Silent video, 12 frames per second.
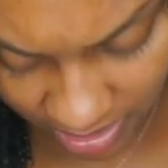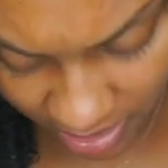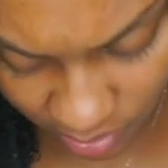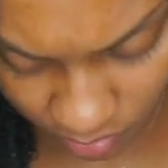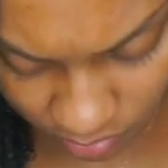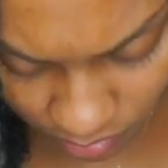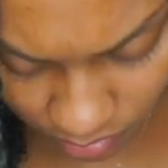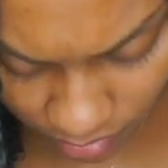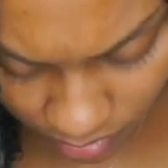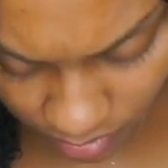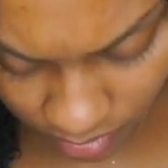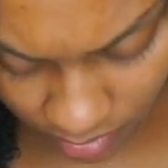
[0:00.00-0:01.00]
and I don't
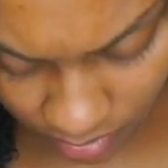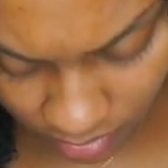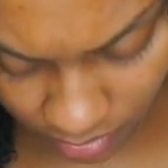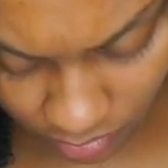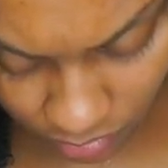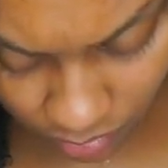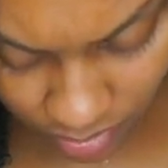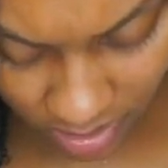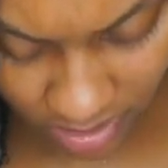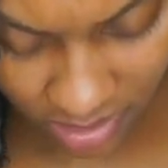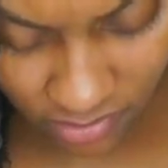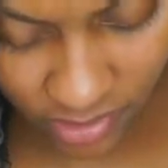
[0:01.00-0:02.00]

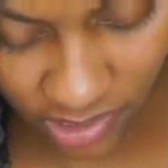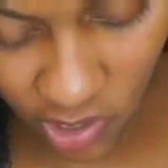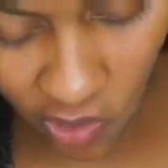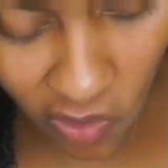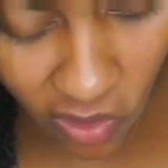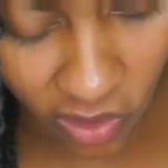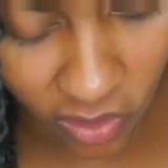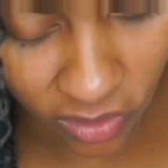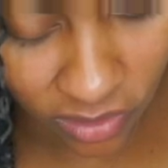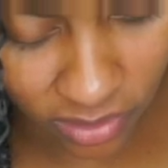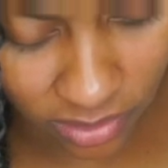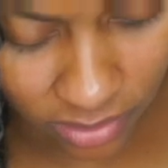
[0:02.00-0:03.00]
really
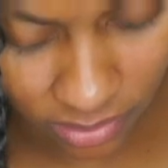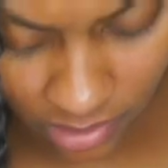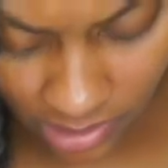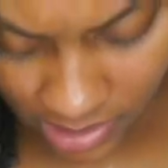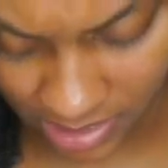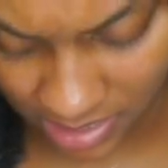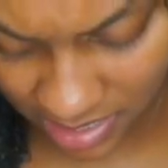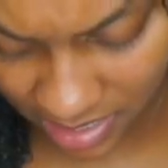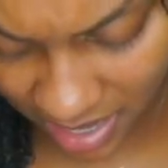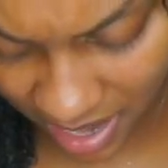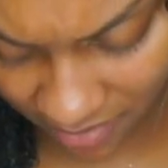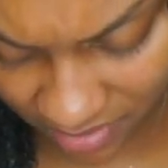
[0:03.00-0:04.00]
recall it
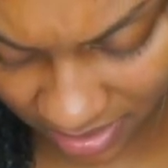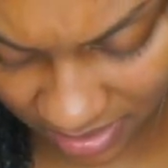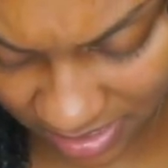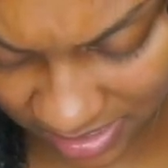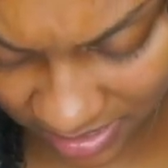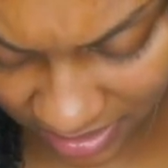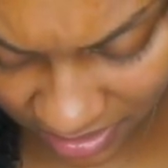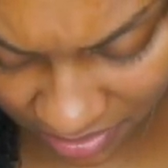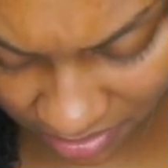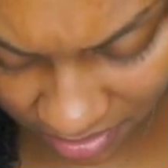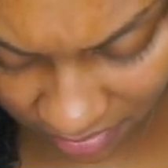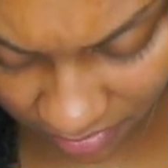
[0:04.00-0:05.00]
having this
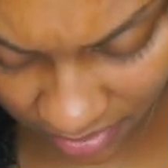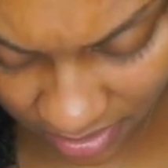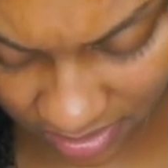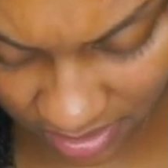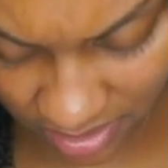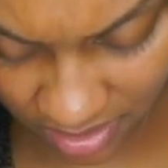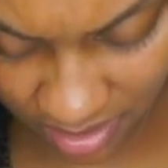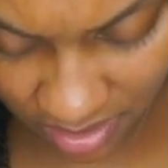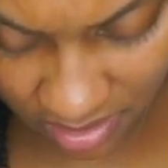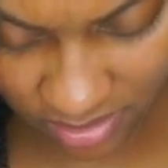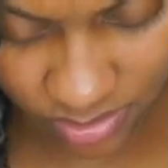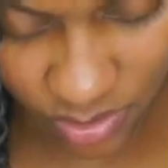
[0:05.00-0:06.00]
glitter effect in
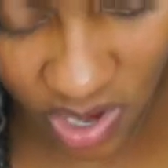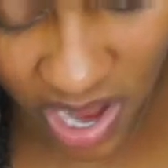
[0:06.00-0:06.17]
there. So